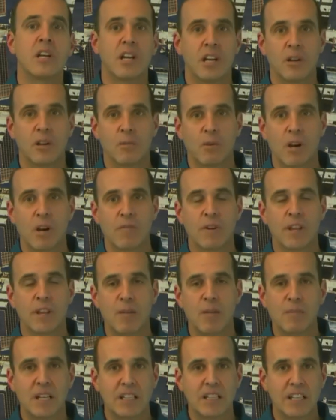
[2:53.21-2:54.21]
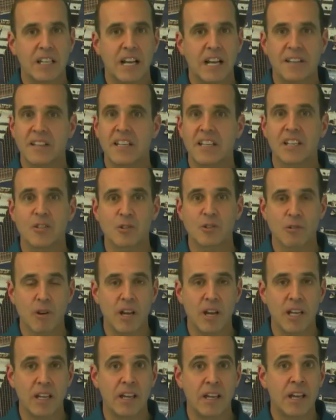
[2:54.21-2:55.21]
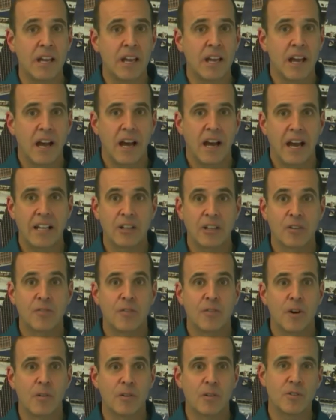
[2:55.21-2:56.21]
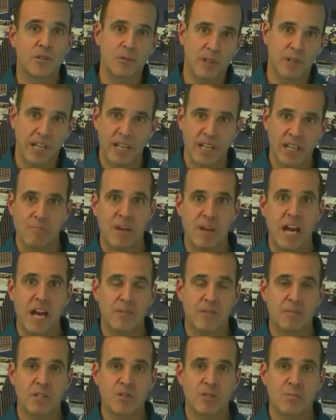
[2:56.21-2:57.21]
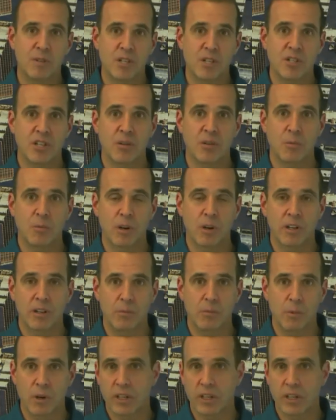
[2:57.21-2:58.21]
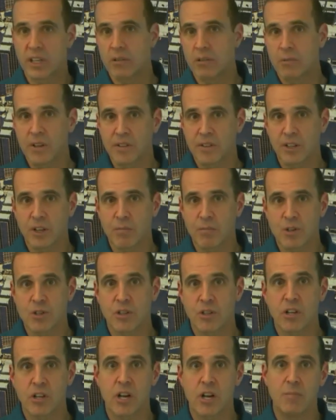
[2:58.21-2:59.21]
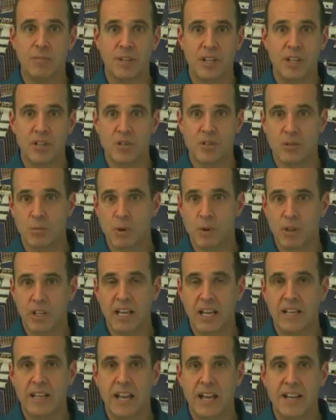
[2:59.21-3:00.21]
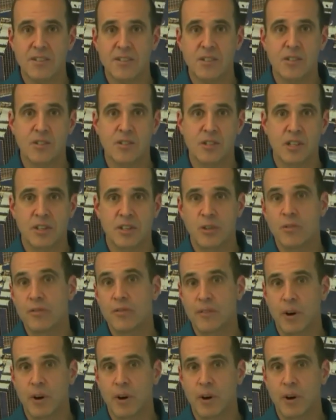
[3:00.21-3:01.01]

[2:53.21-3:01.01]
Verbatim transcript: and wherever that may lead. I think it's great. I look forward to when I get back from this mission, work, working with the commercial companies or working on NASA's uh, new